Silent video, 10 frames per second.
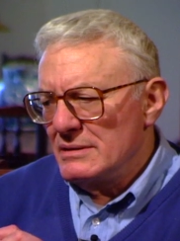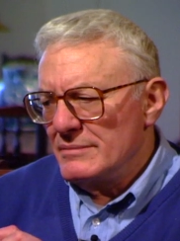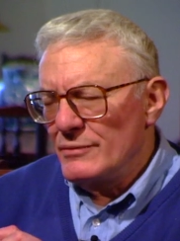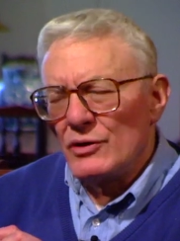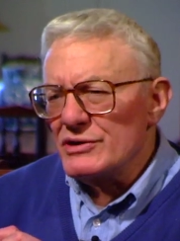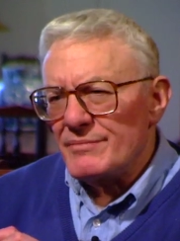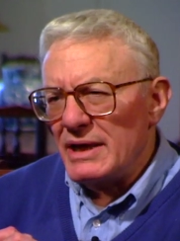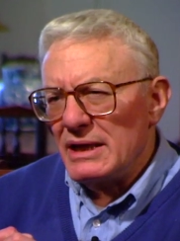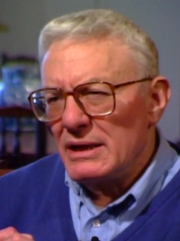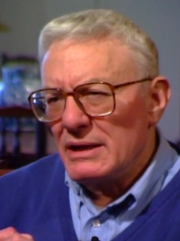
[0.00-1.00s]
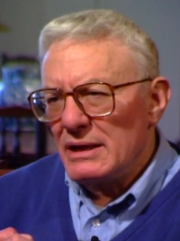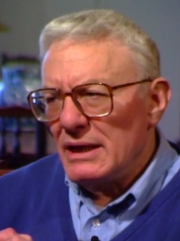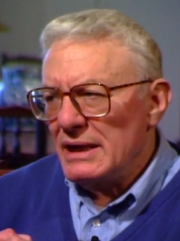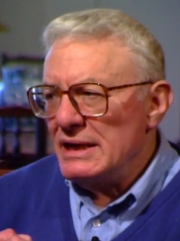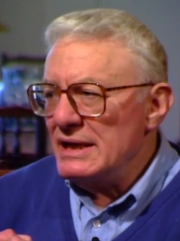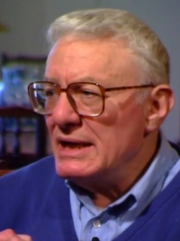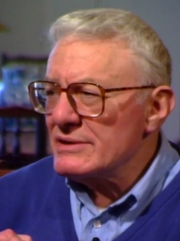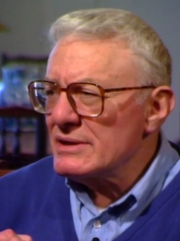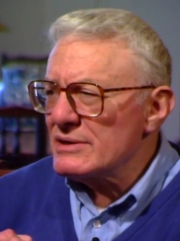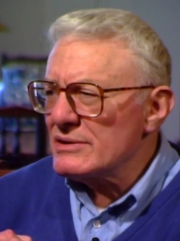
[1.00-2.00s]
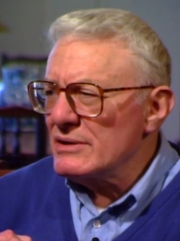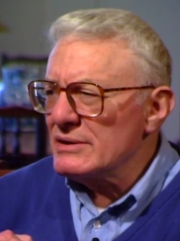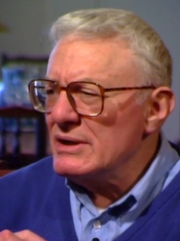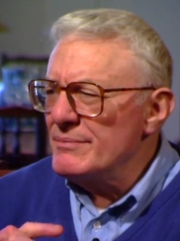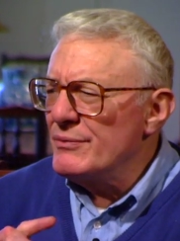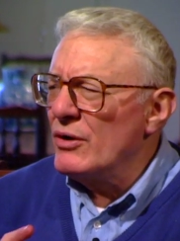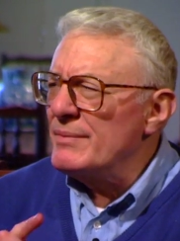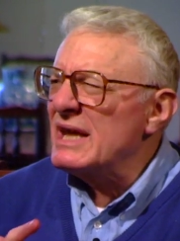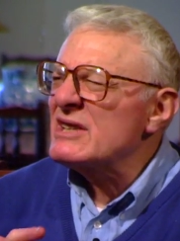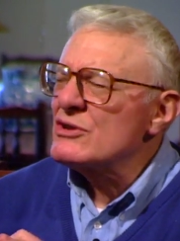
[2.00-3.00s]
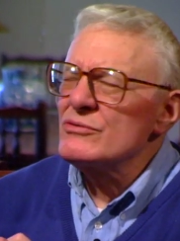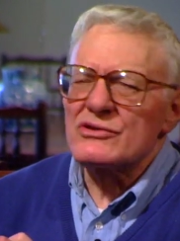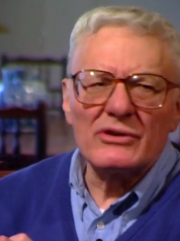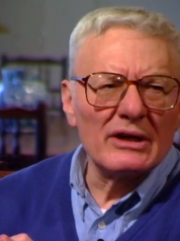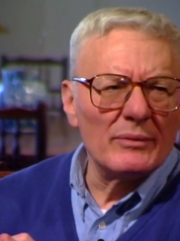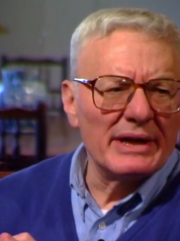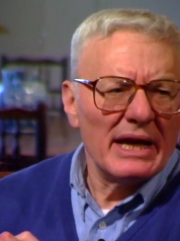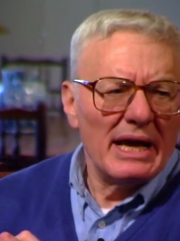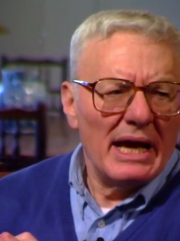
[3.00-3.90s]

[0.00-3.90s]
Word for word: bores me, and he doesn't, not only bore me, that's too strong a word.